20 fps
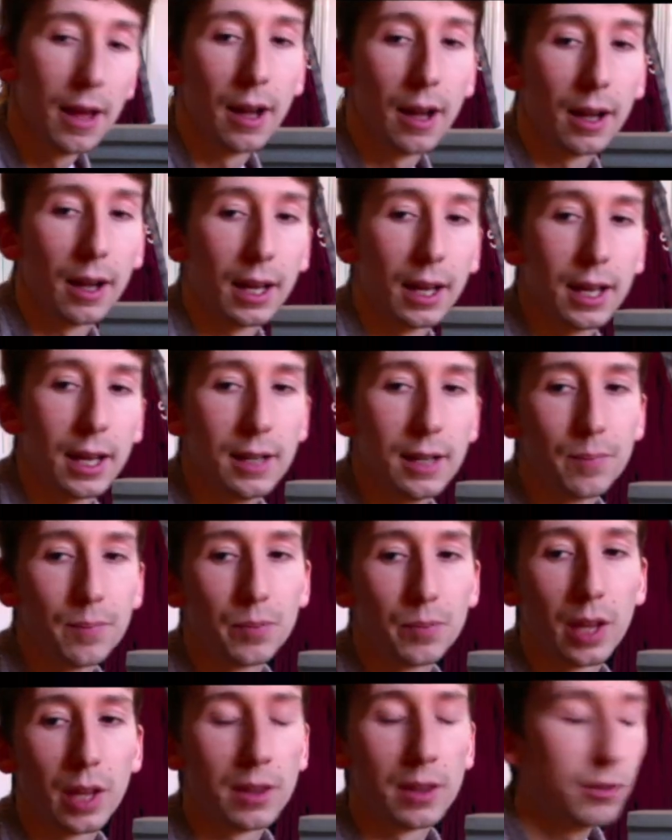Okay?
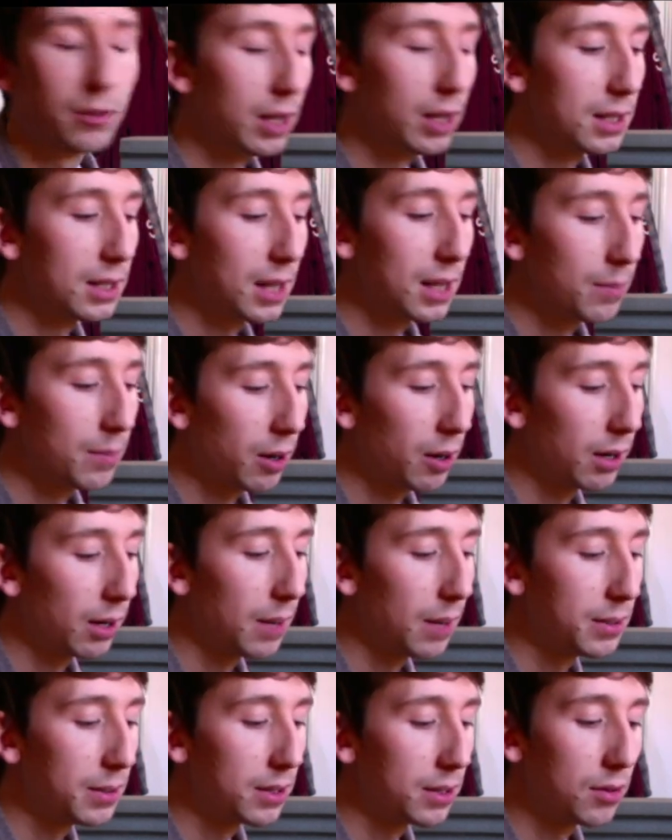And the reason they're broken
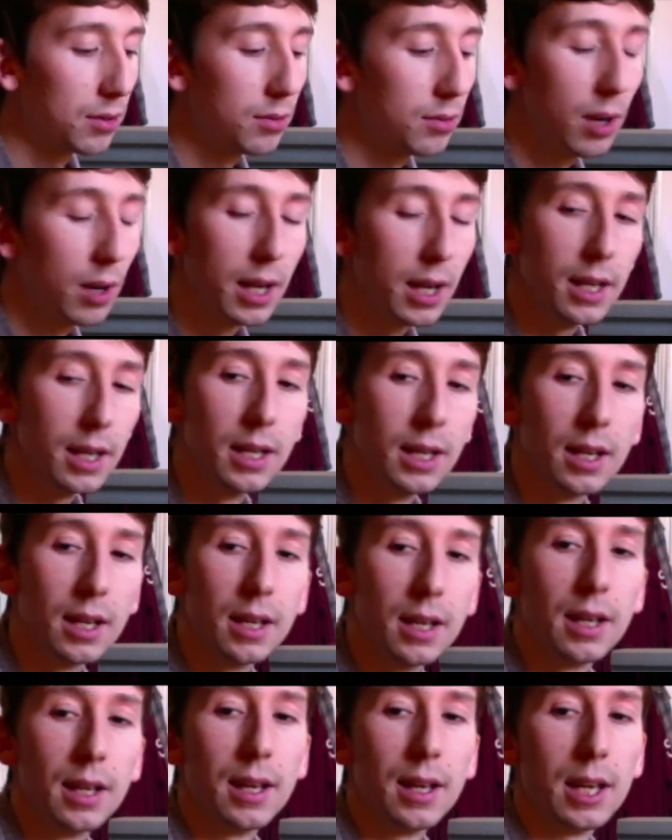up into 3
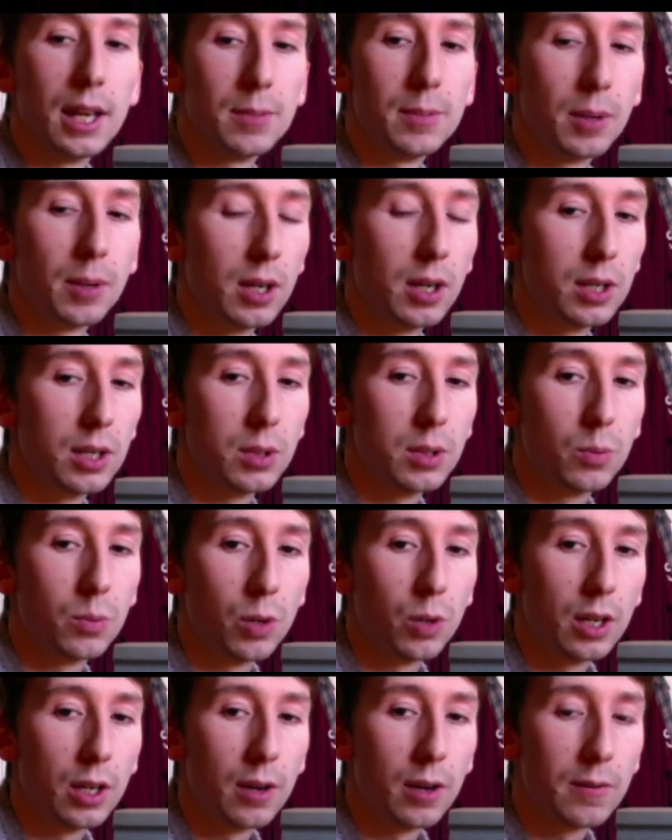is because
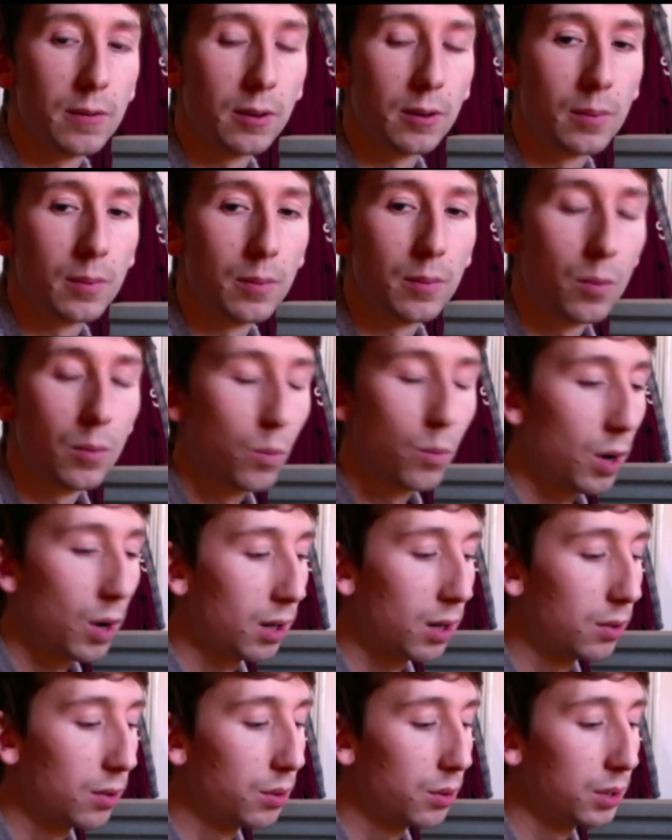we go from
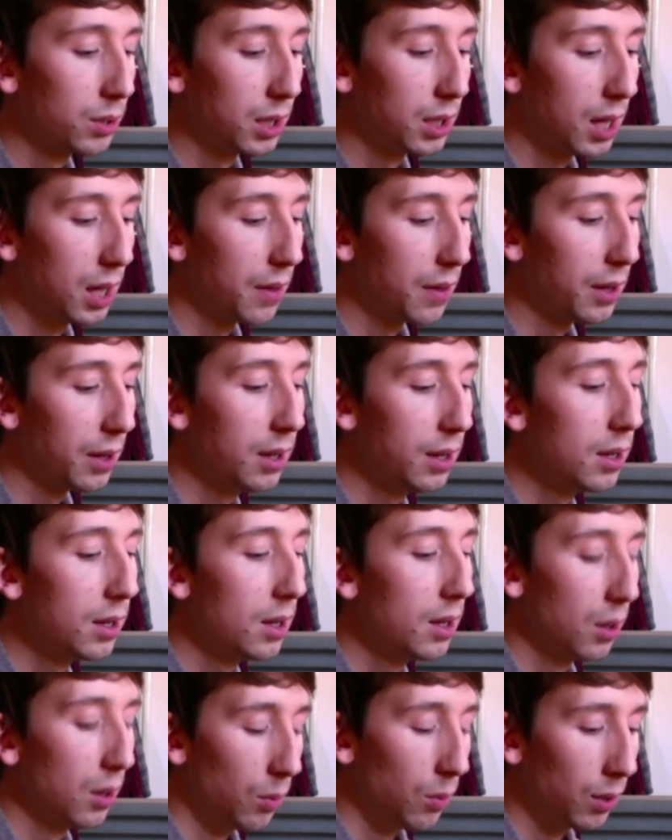one chord to the other.
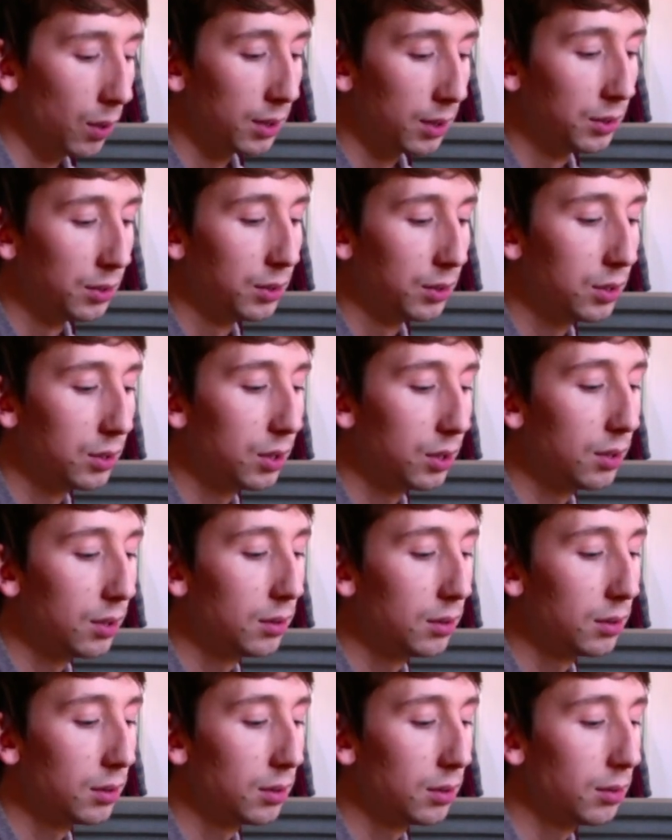1, 2,
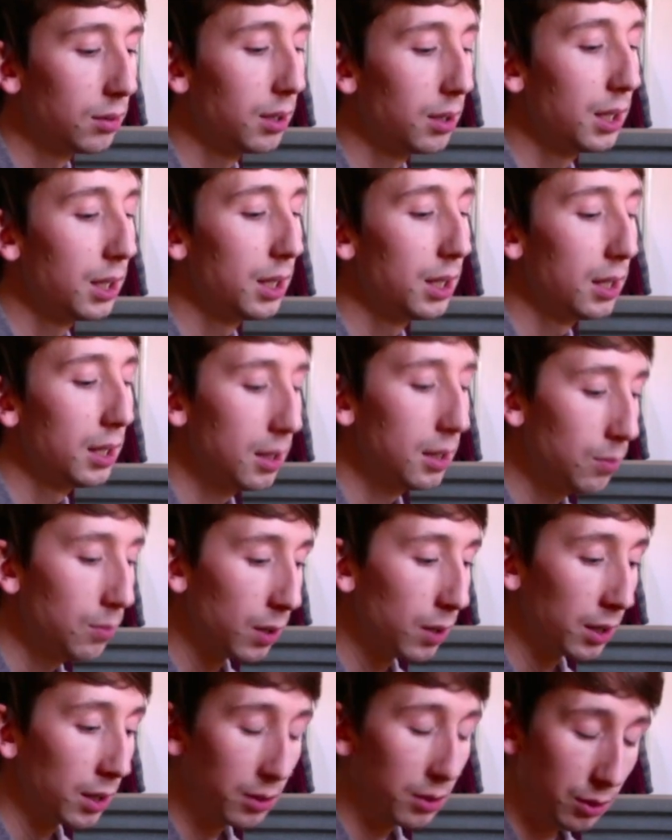3,
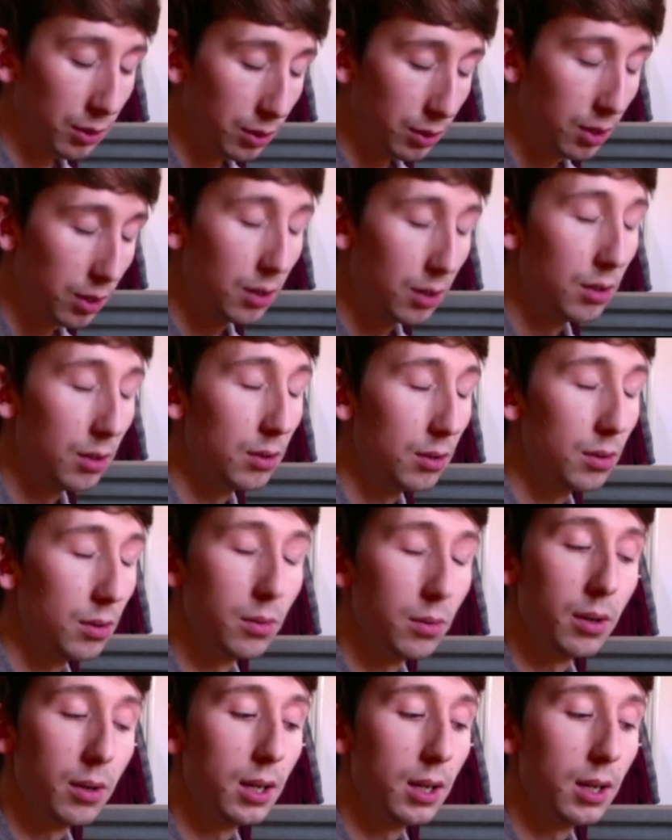1, 2, 3.